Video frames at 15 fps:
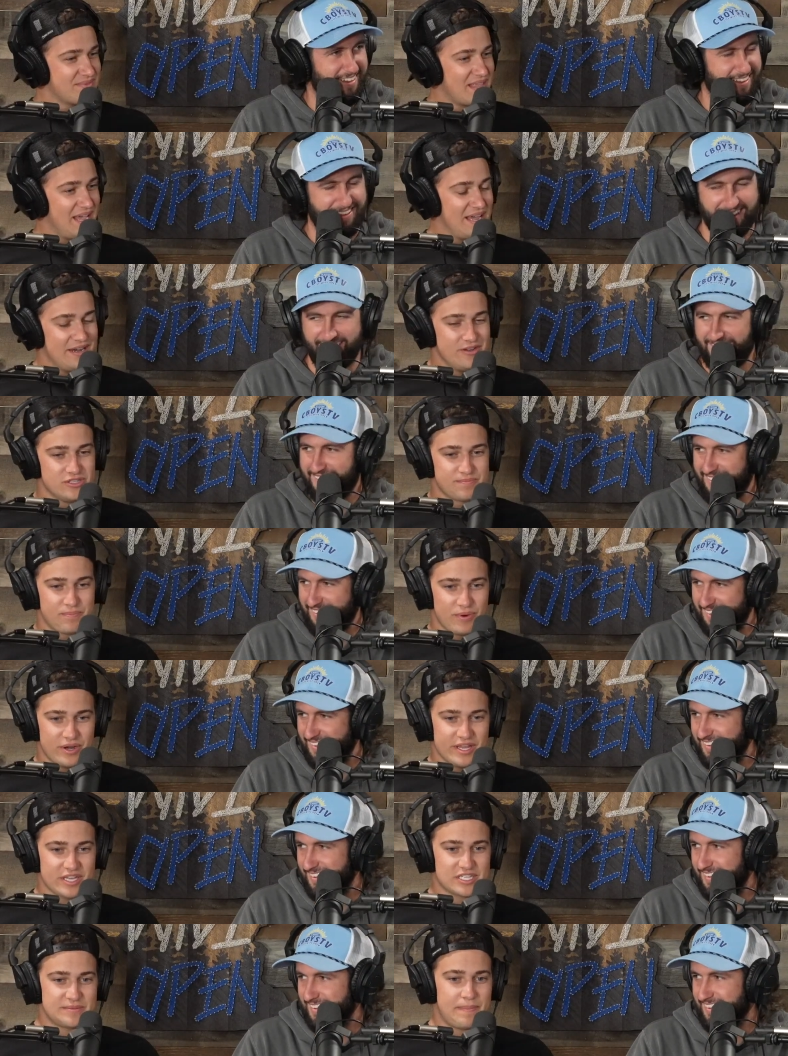Speaker 1: And it was
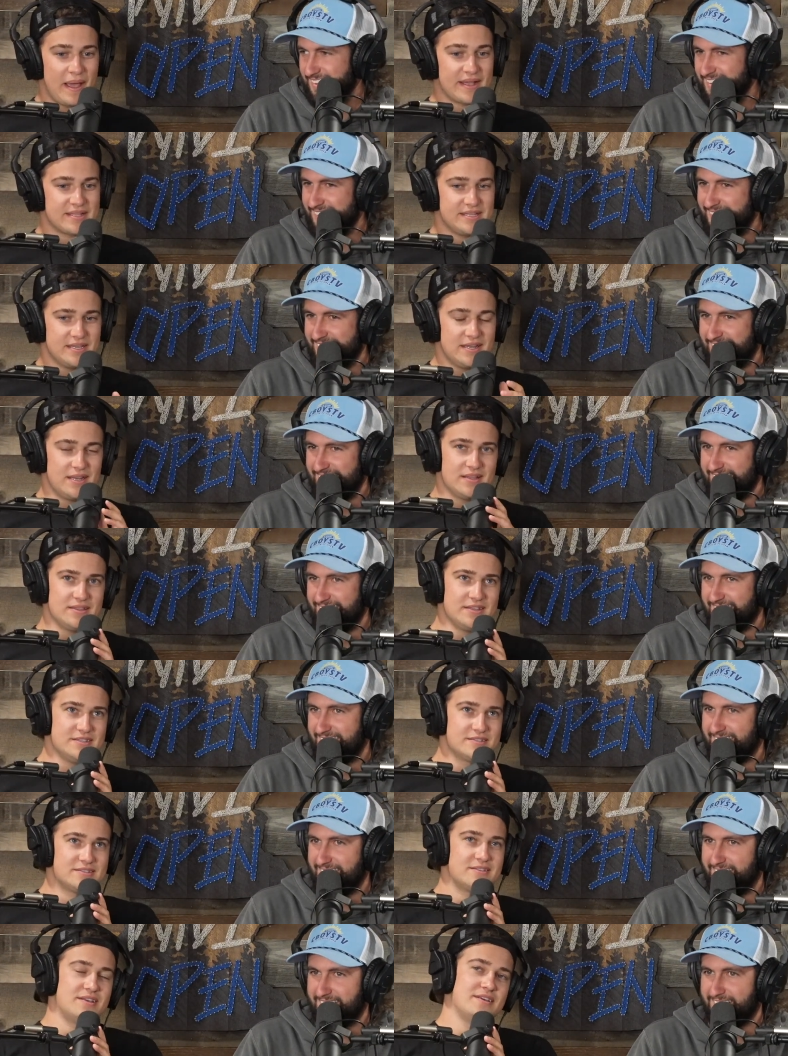pretty expected, at
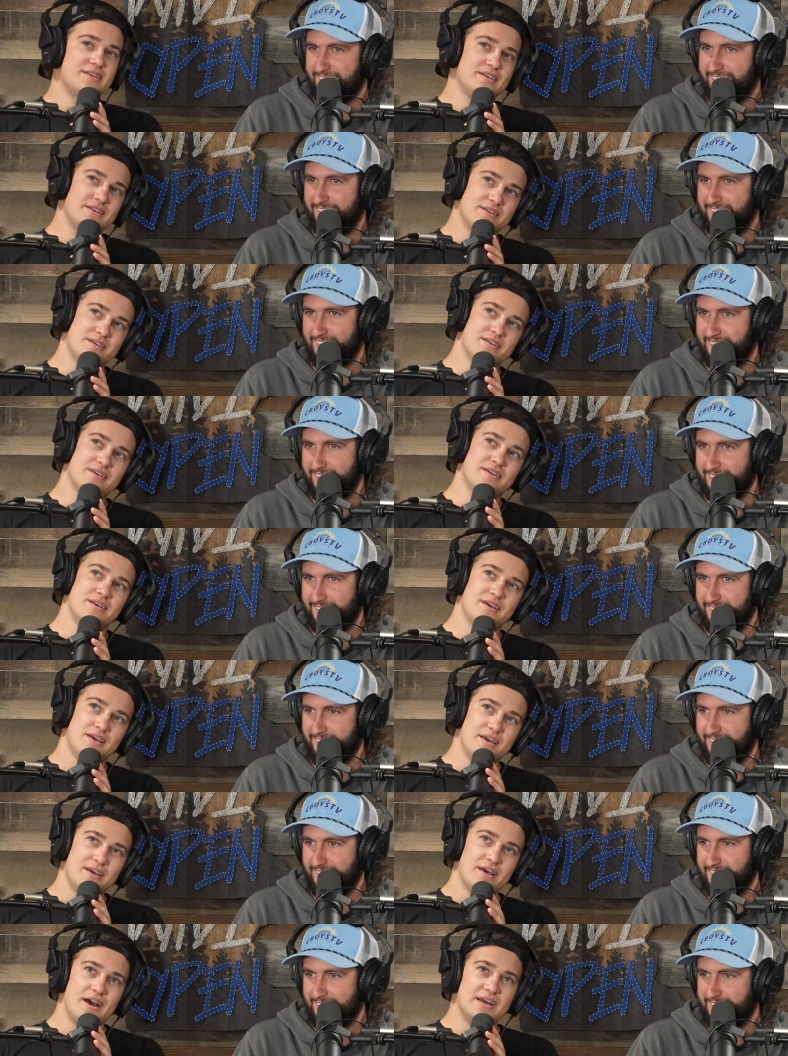least,
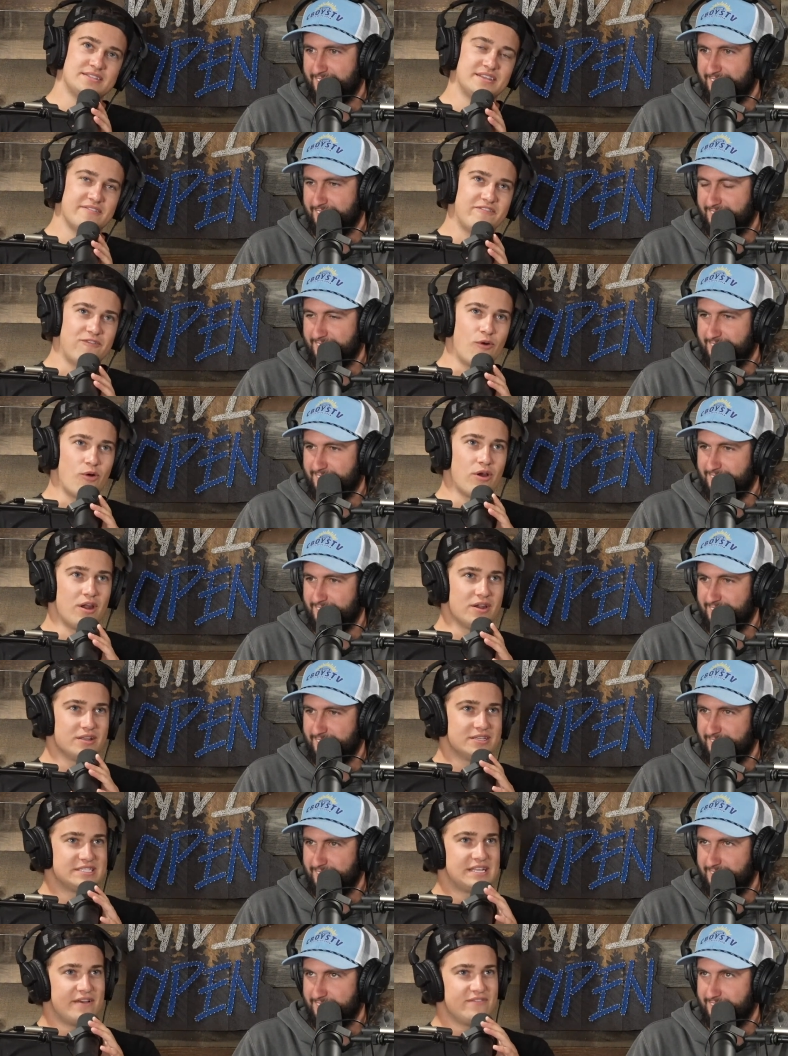I'd say four out of
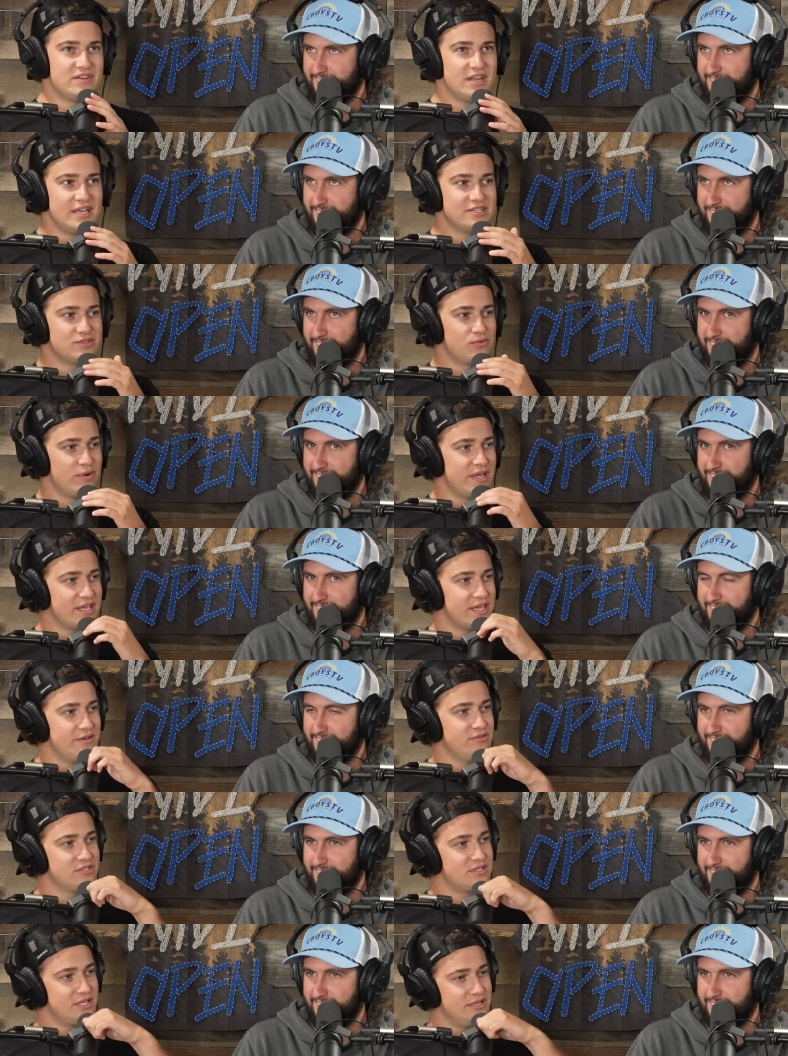the seven days a week, he
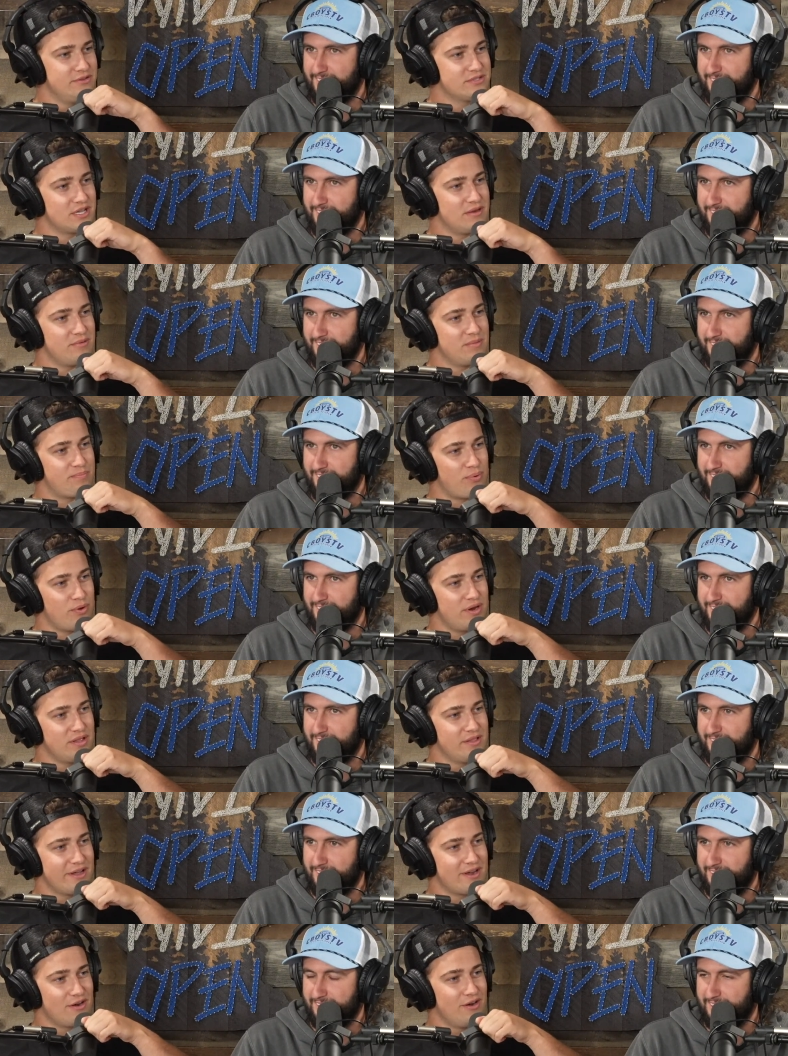was, he was going to be pretty
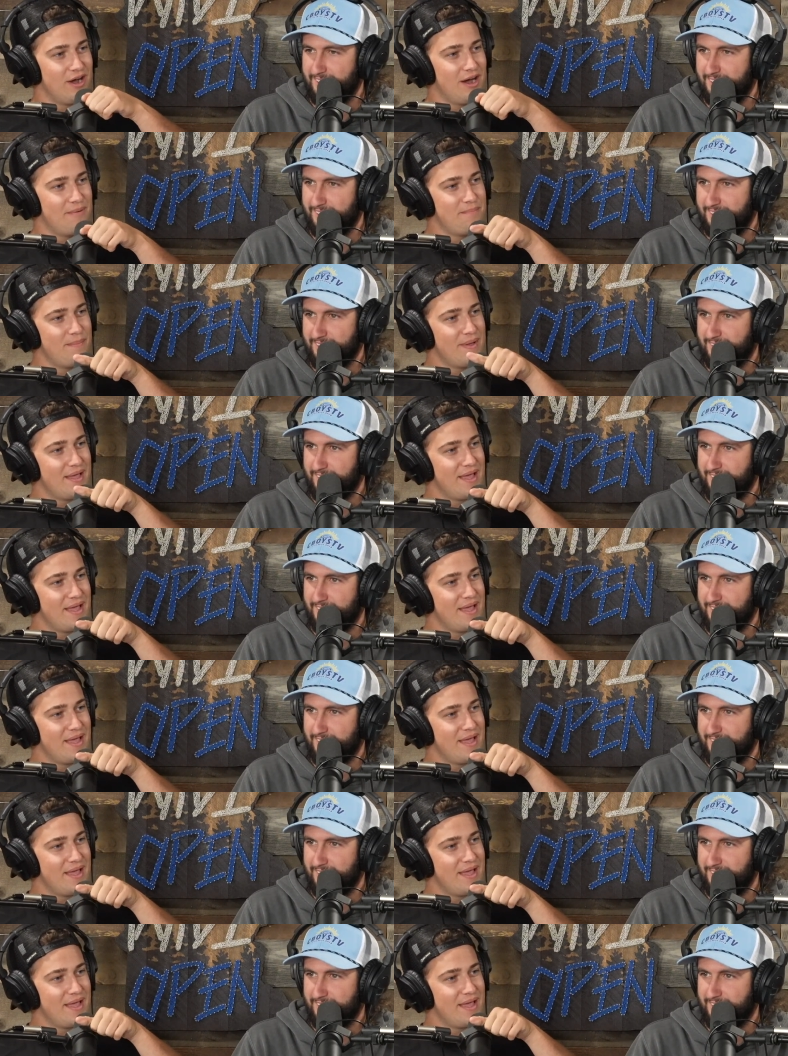liquored up.